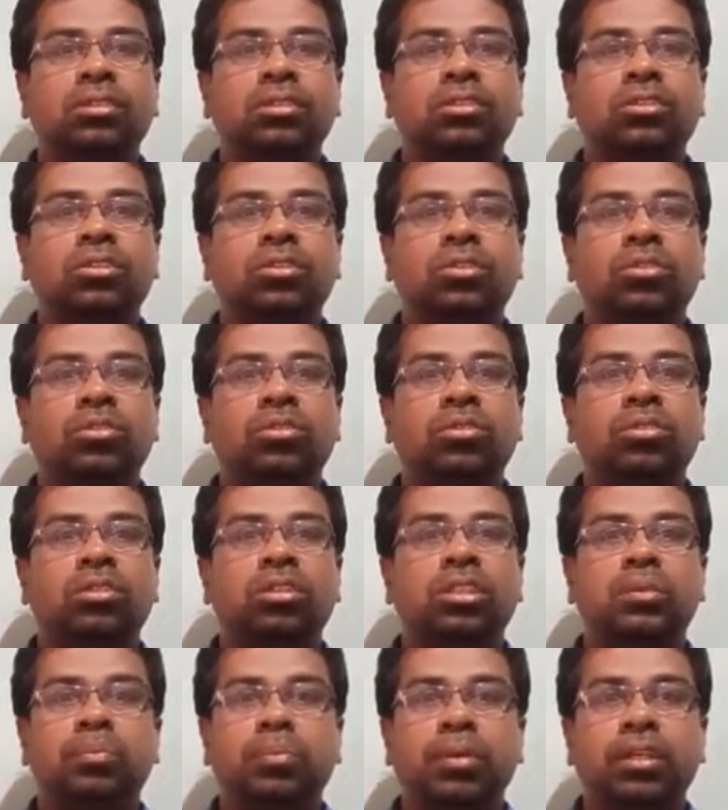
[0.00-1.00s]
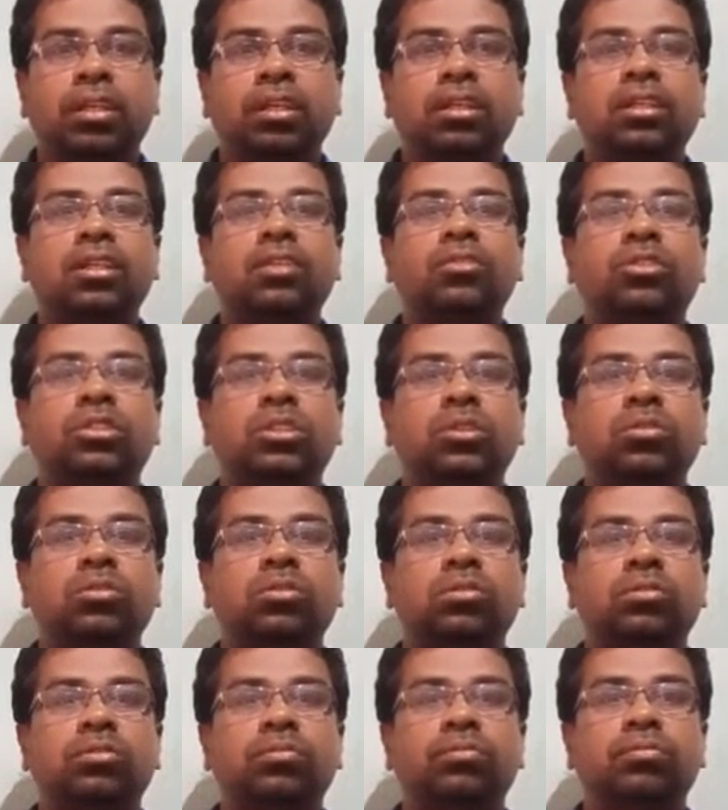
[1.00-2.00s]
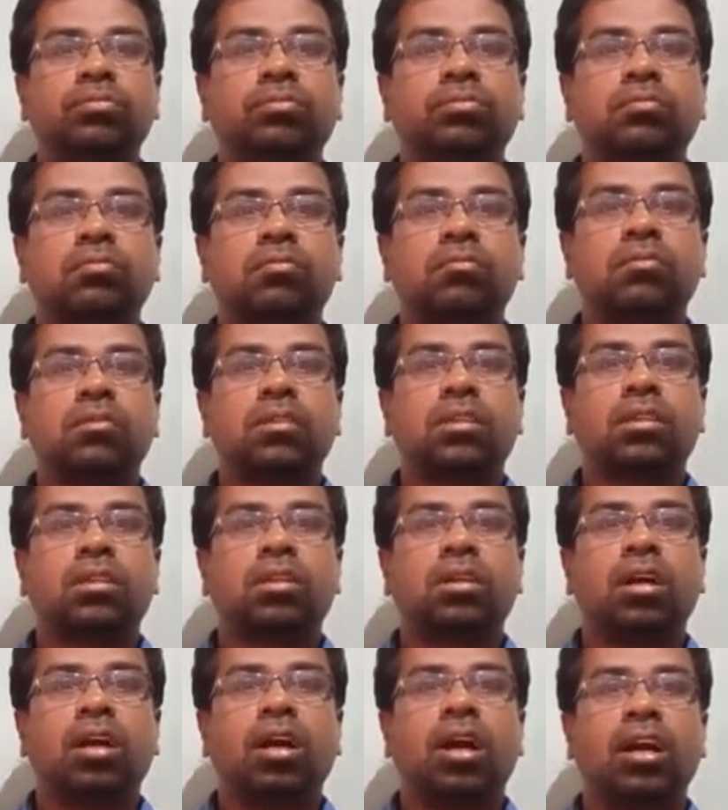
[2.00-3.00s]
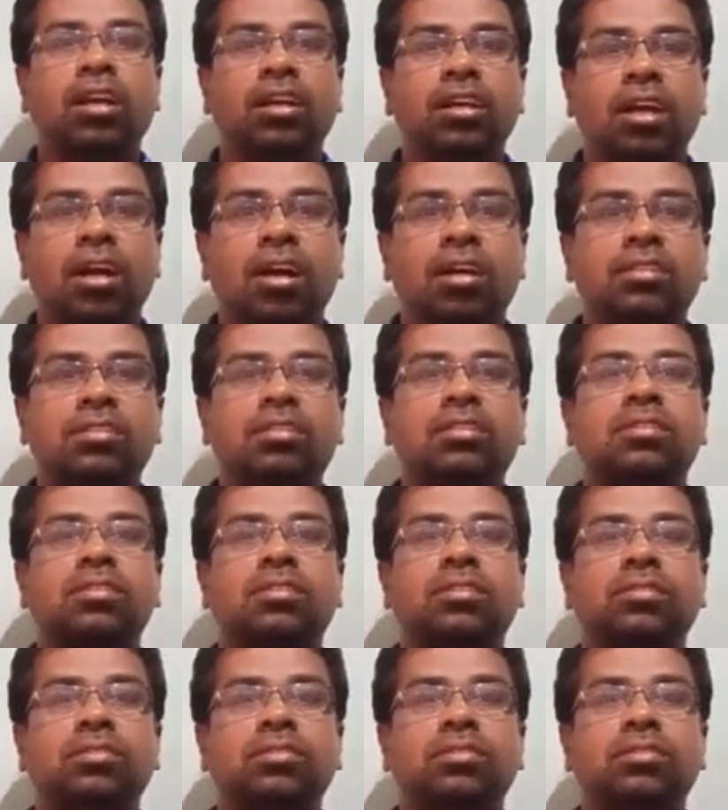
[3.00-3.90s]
so speaking gives you ideas,